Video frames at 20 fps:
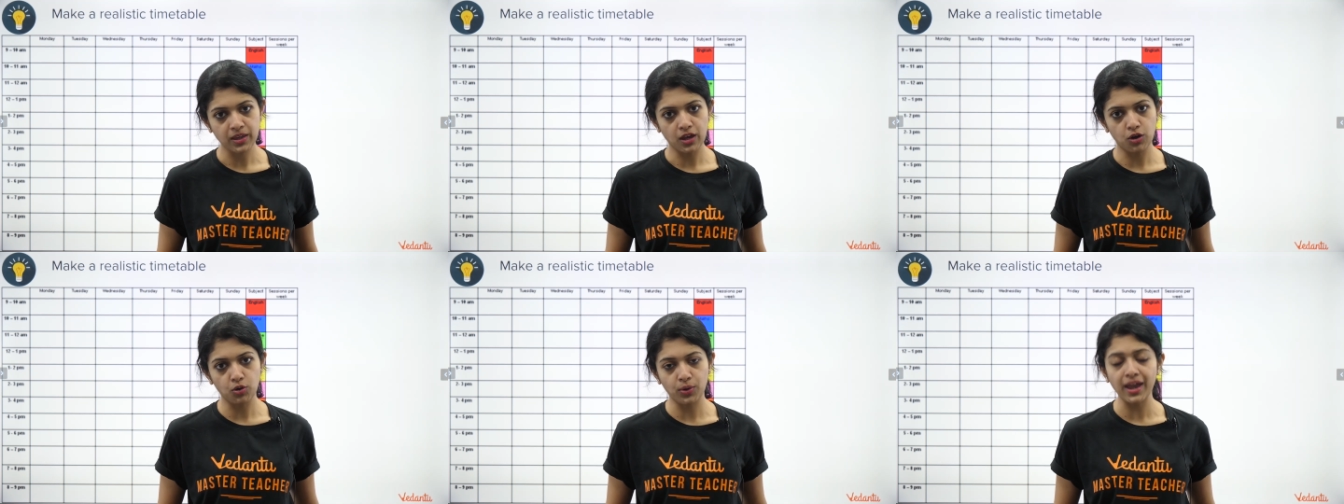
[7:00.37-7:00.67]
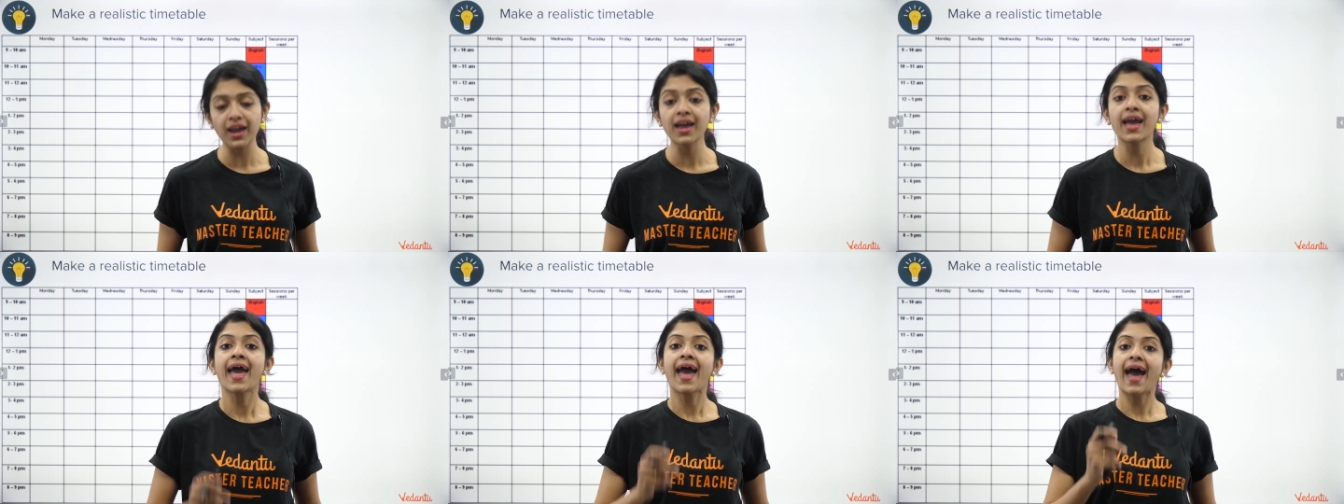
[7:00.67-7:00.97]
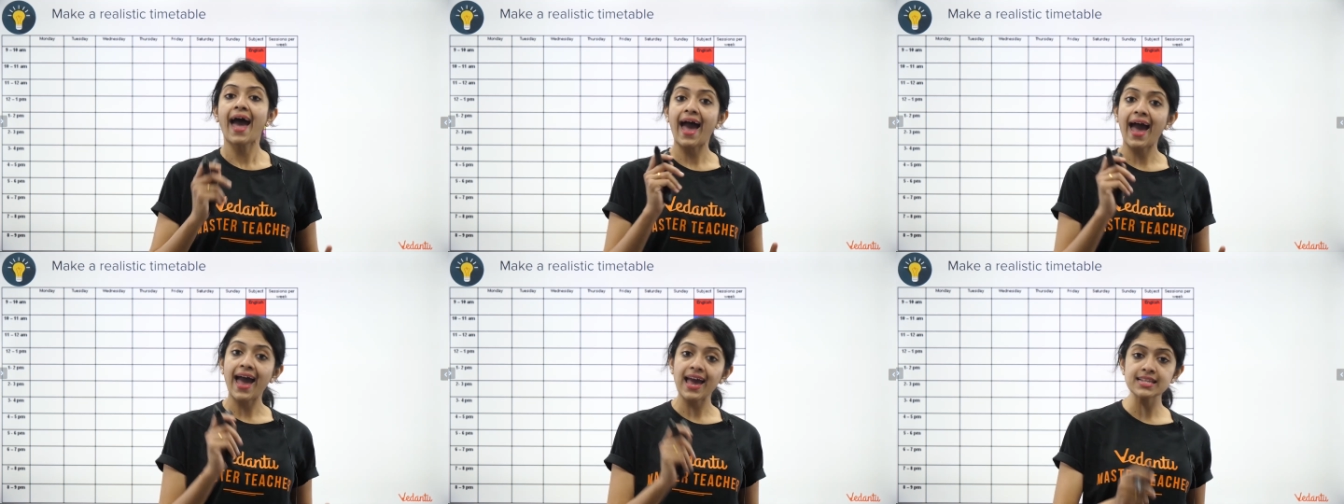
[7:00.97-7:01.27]
Okay,
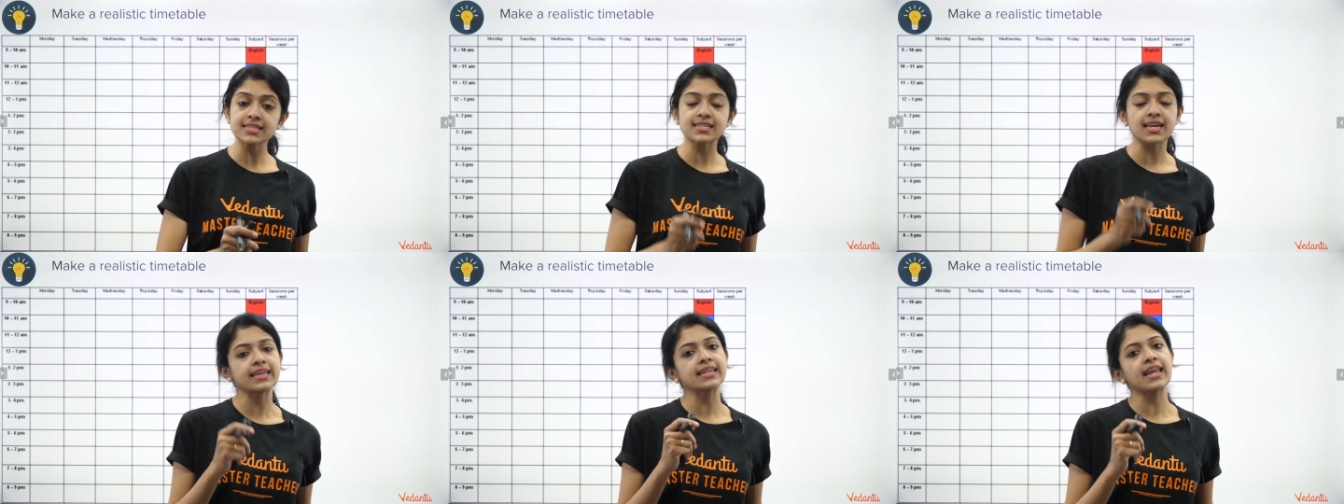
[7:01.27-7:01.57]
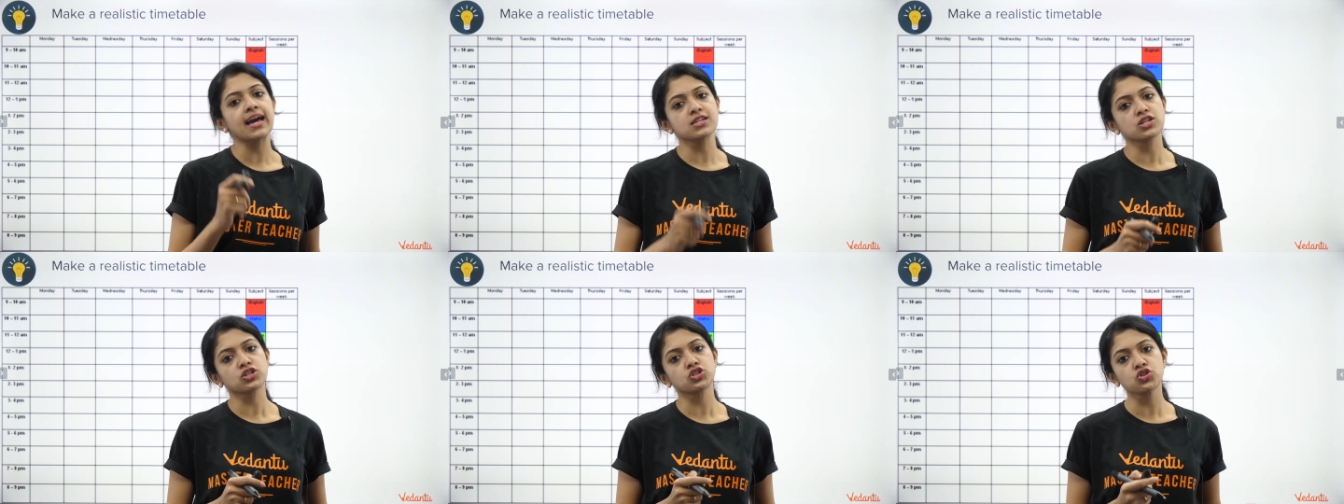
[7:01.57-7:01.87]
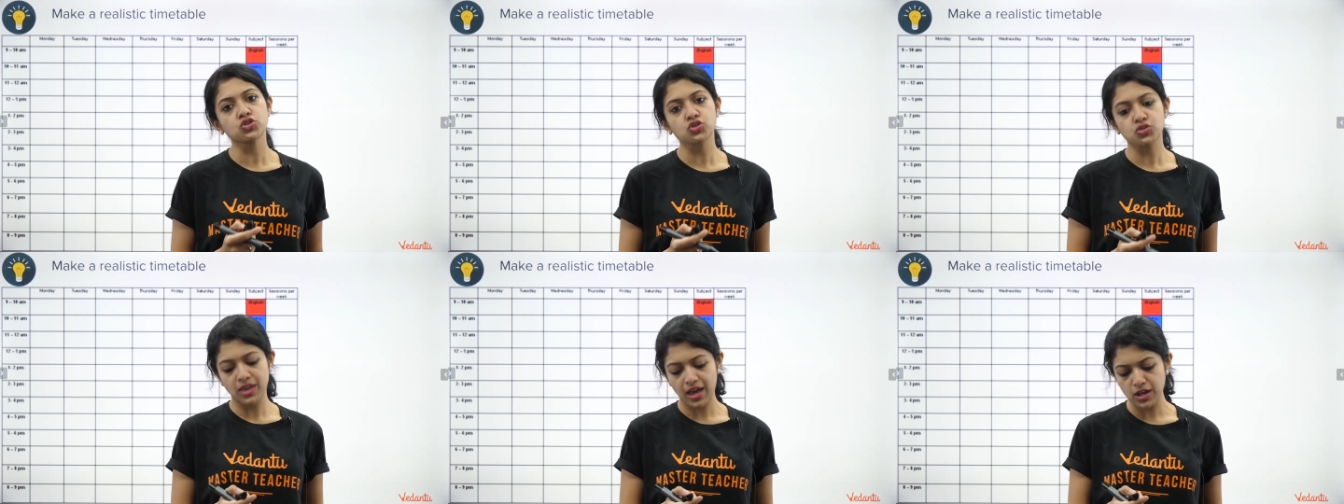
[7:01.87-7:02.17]
and in
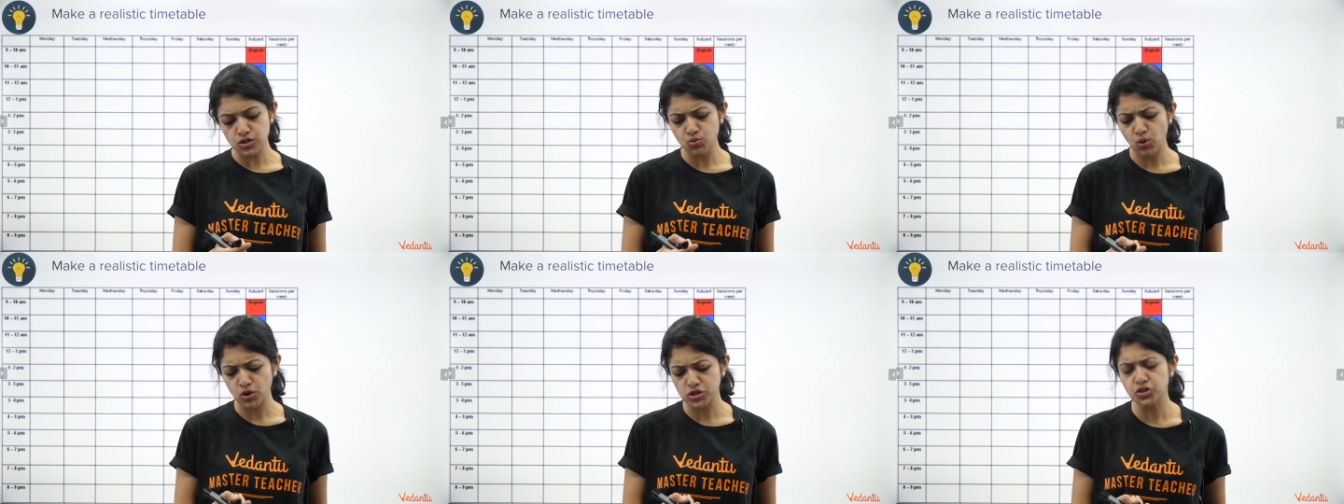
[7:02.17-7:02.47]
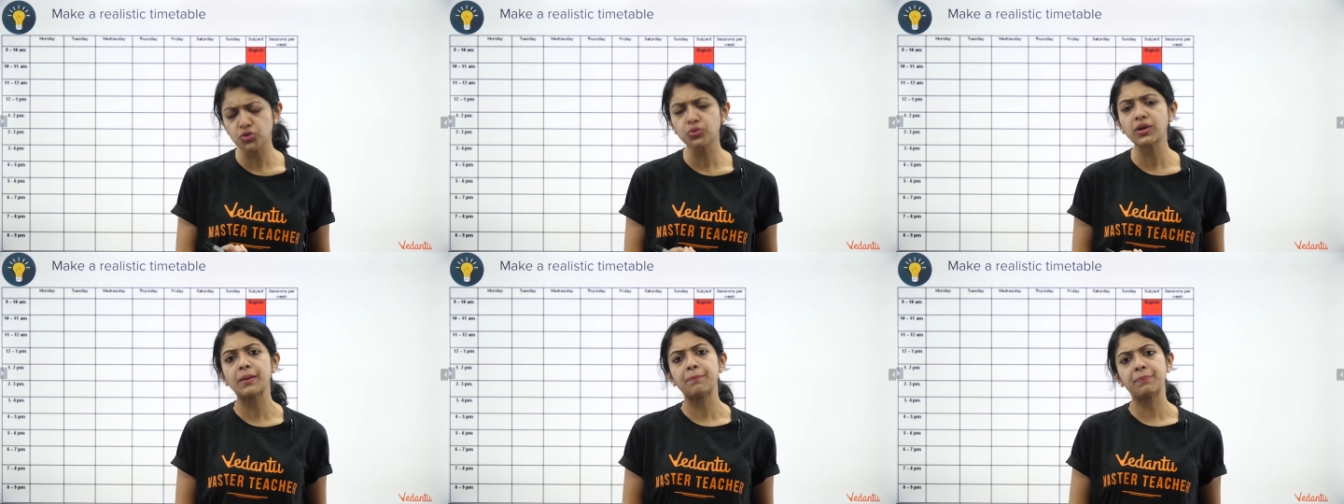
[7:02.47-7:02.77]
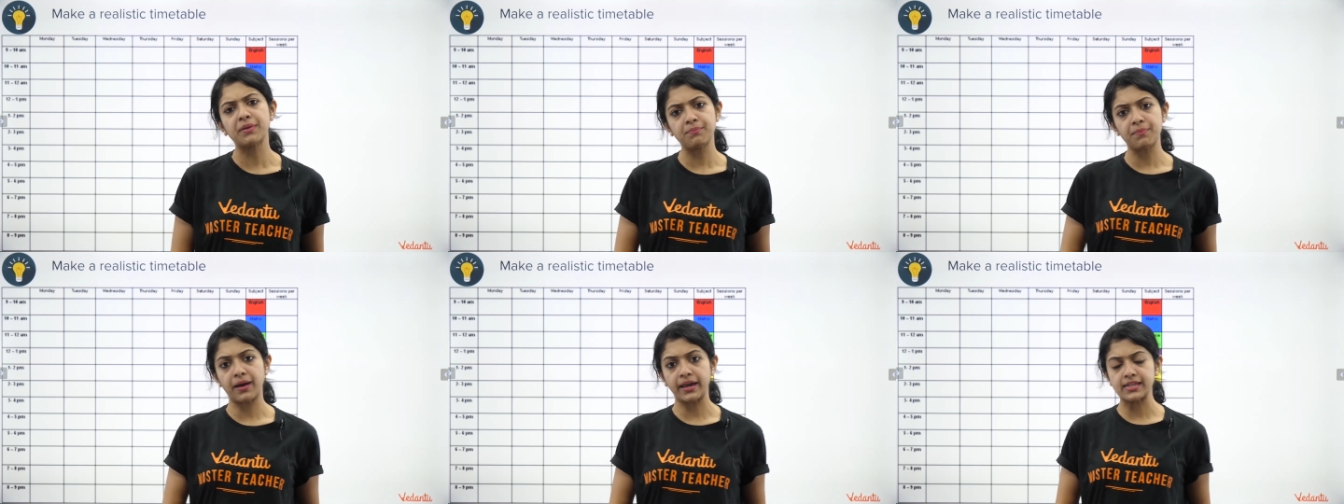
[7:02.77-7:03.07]
addition to that, what do you
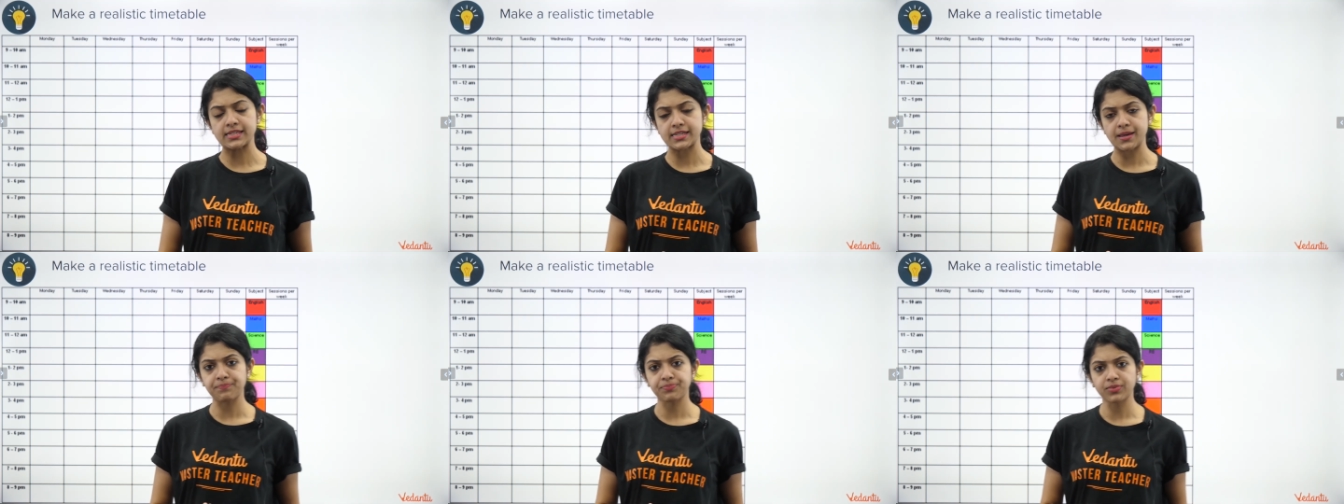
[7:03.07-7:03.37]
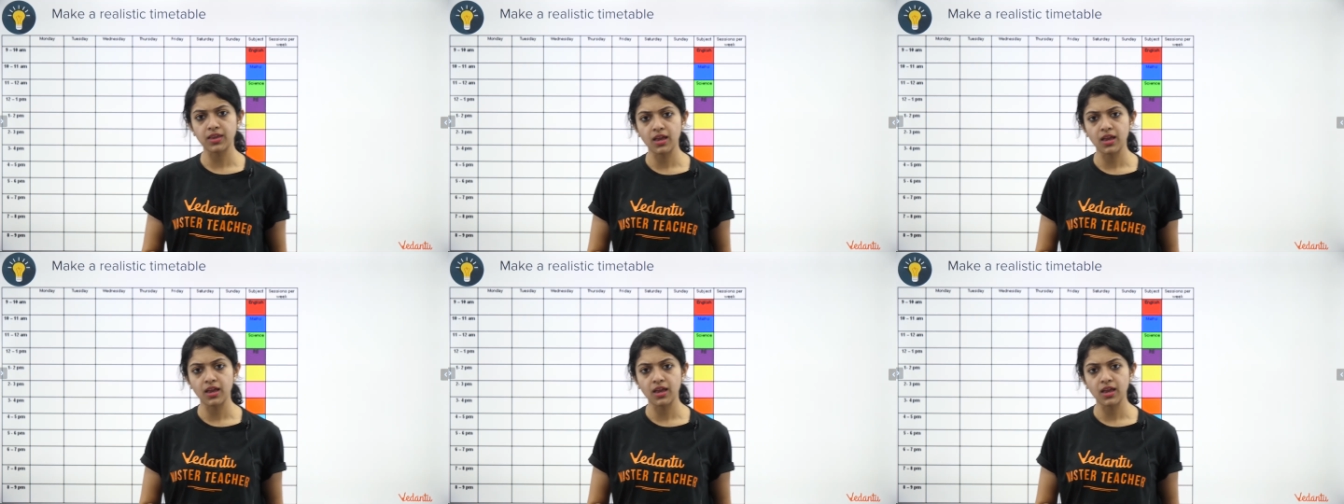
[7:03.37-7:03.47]
keep in mind?